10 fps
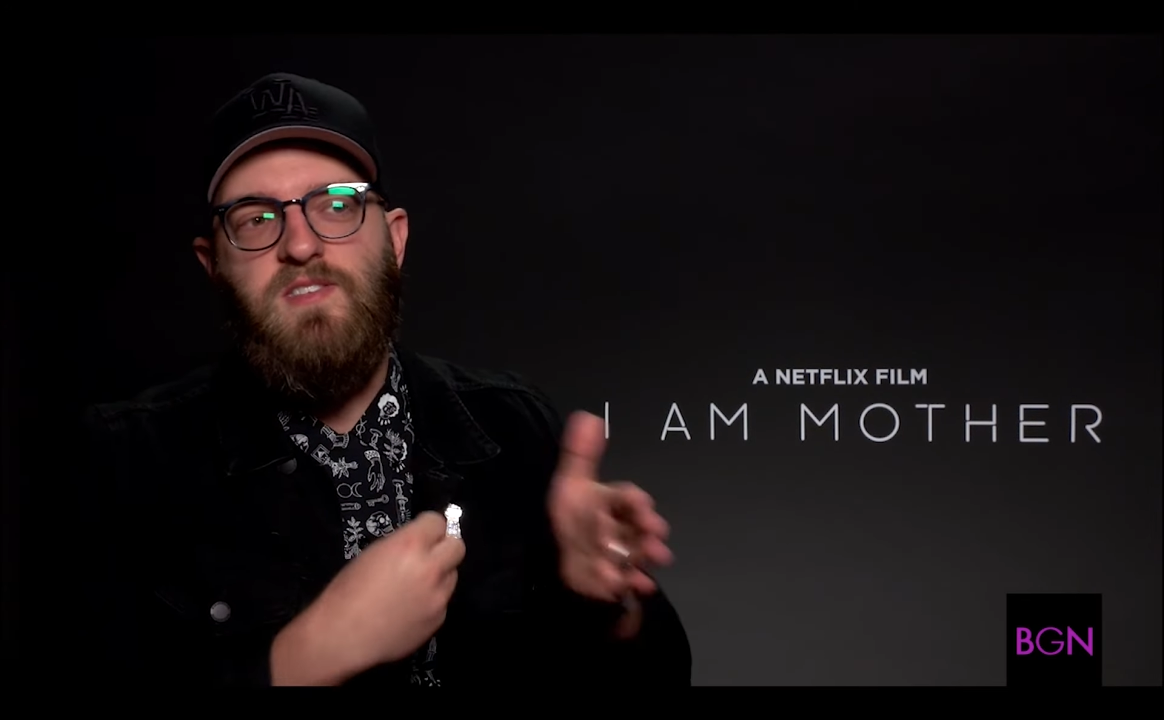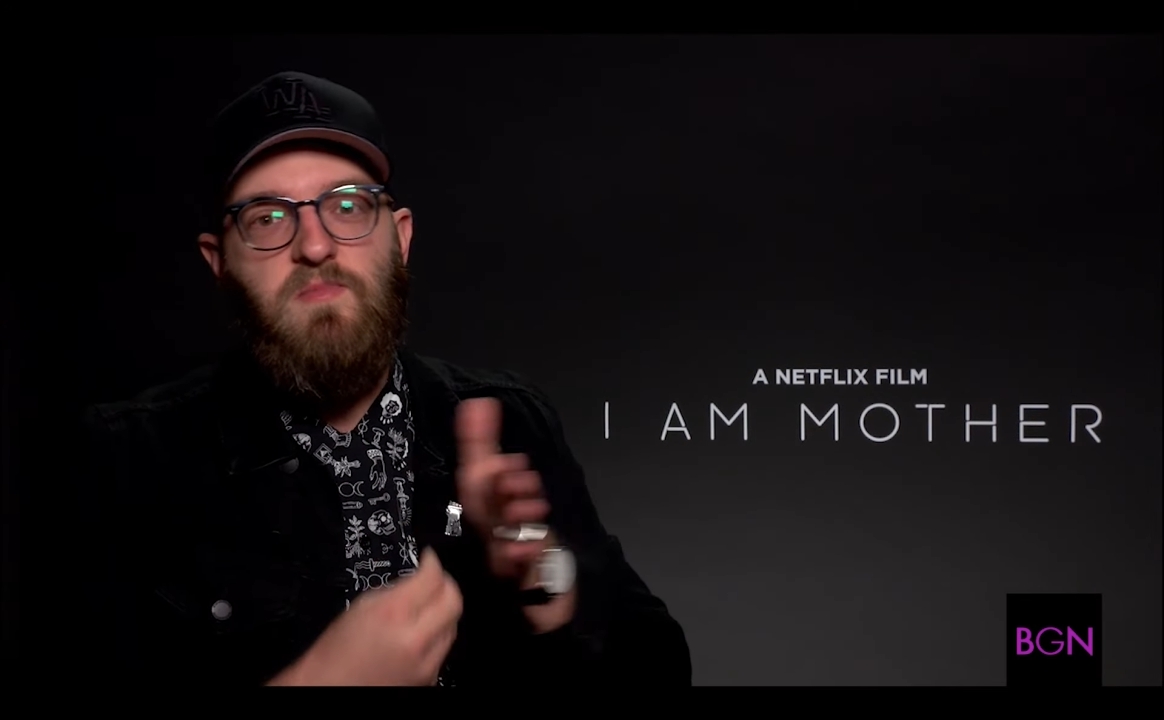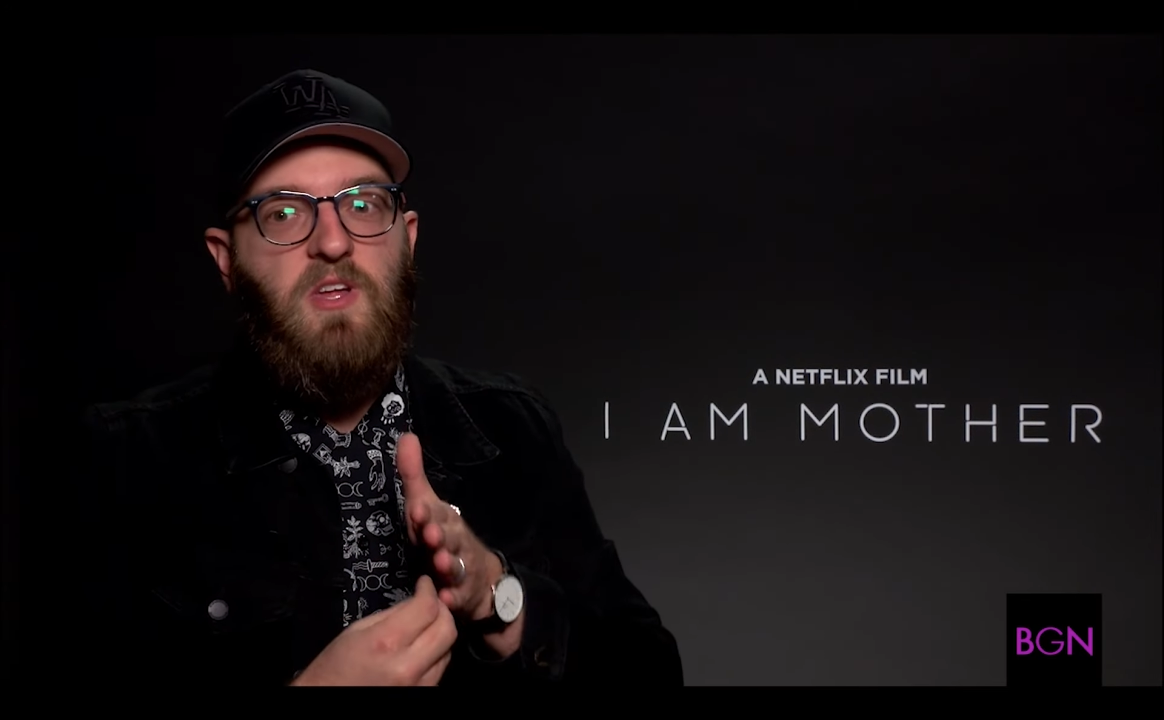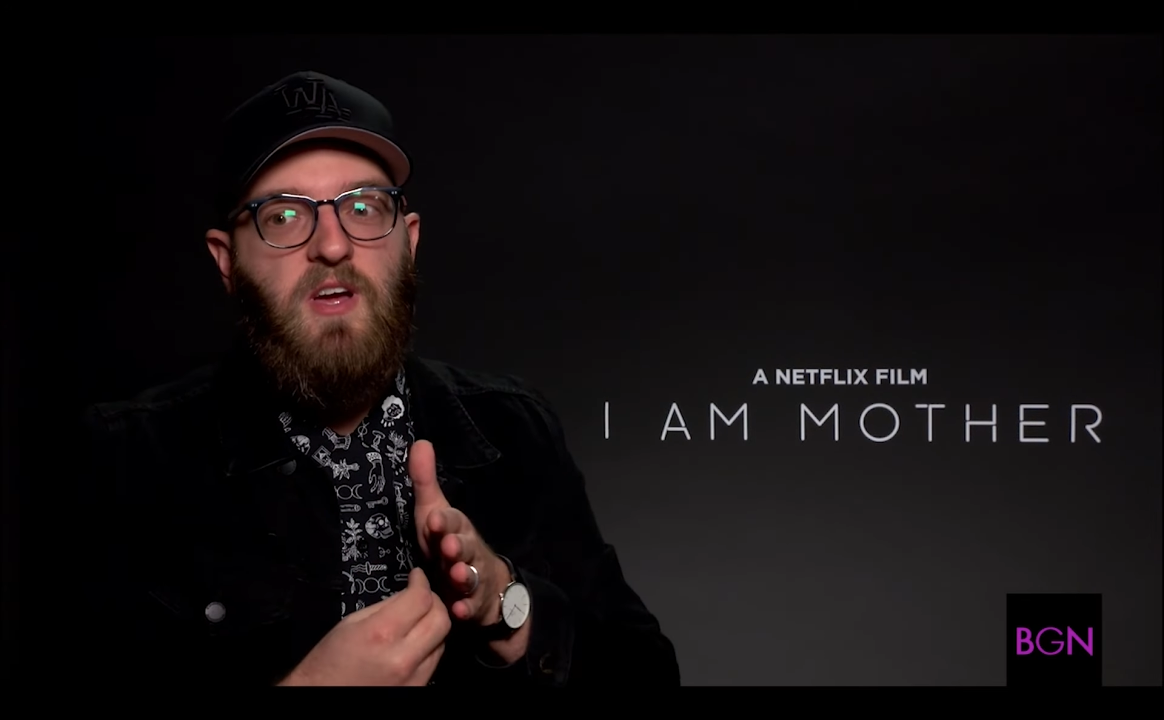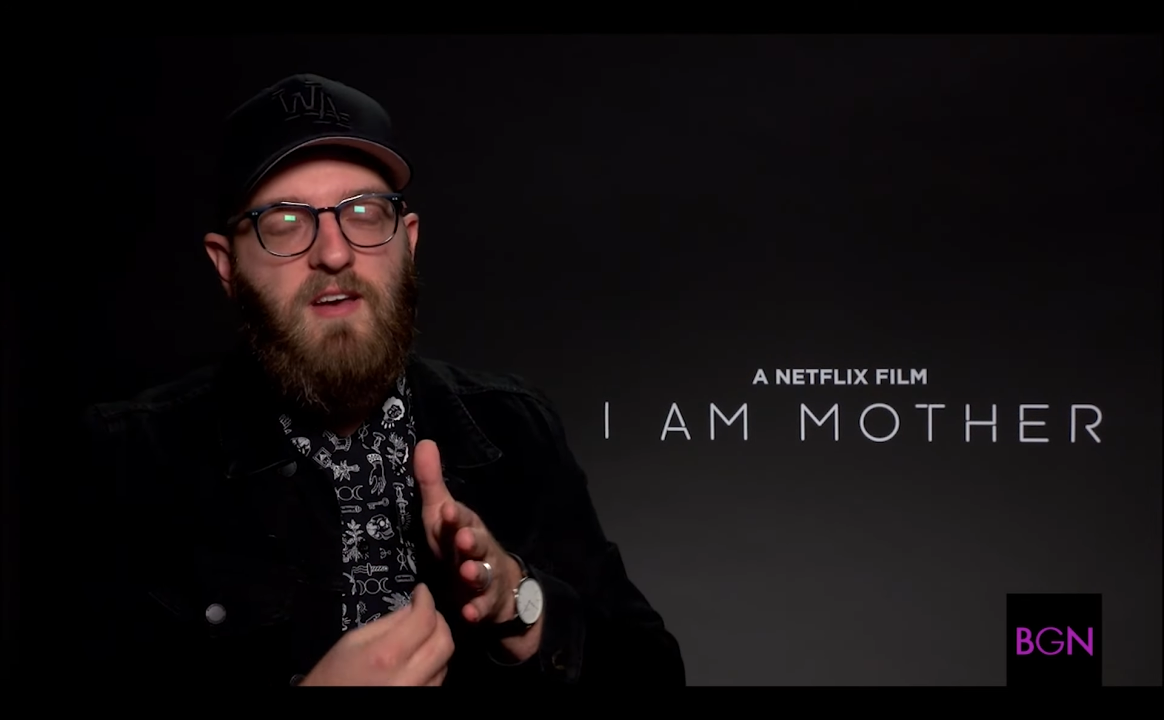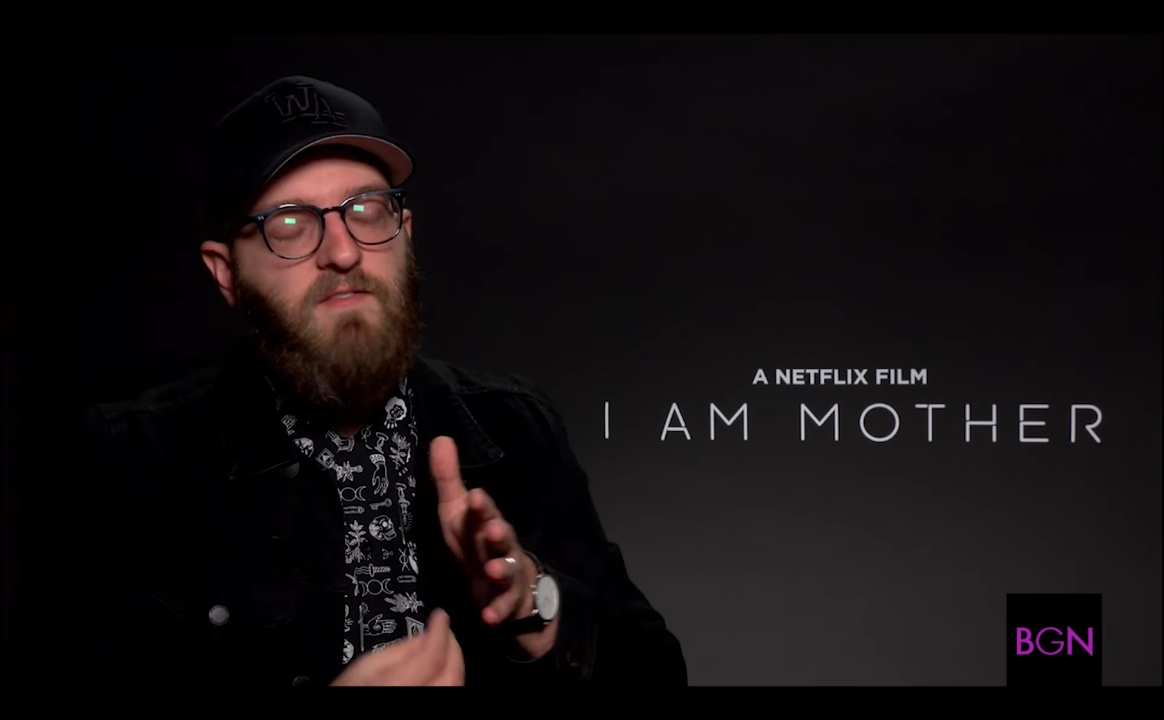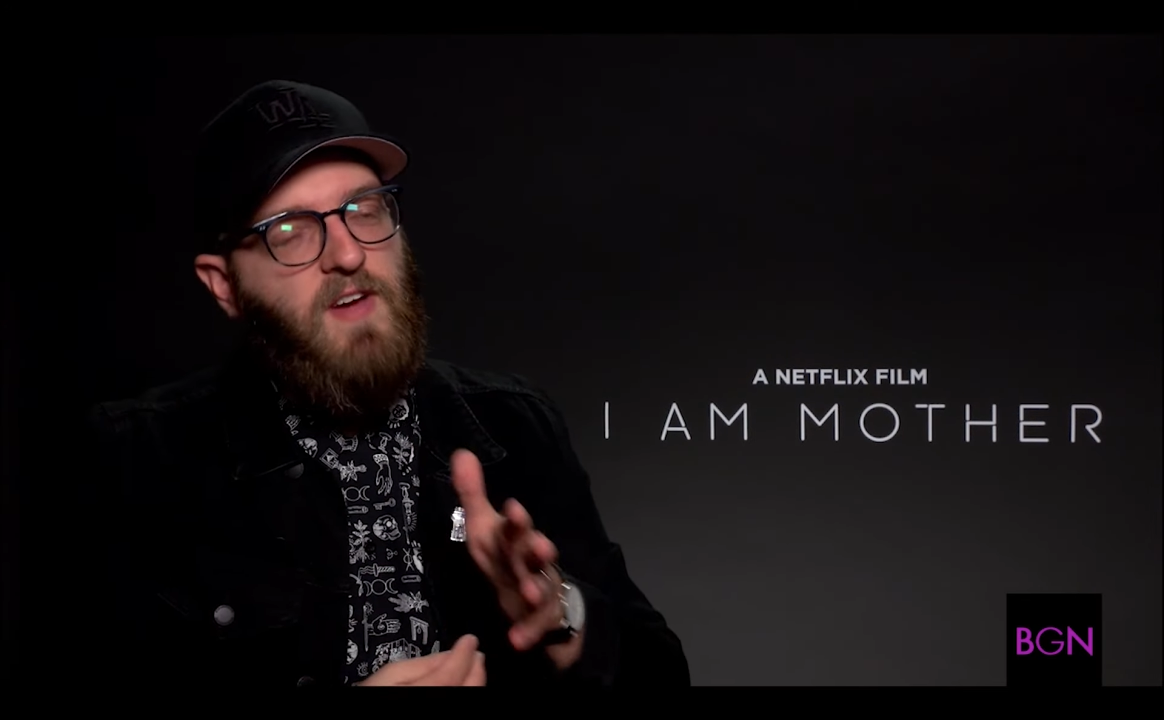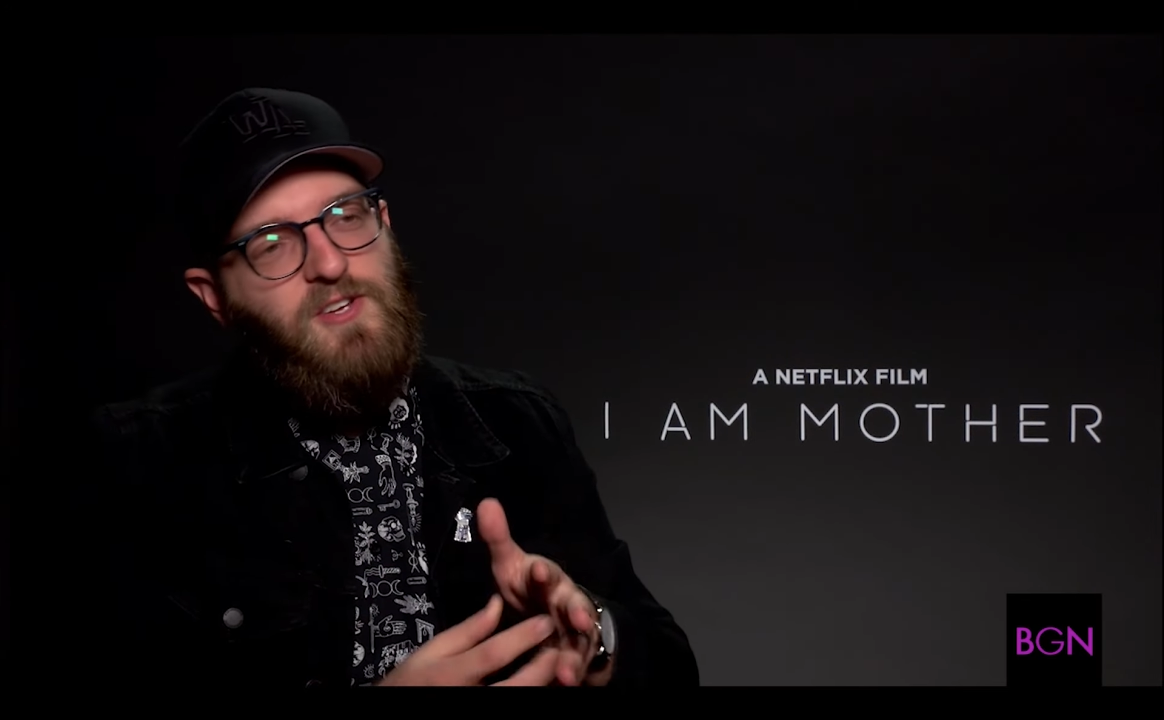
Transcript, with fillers: a similar kind of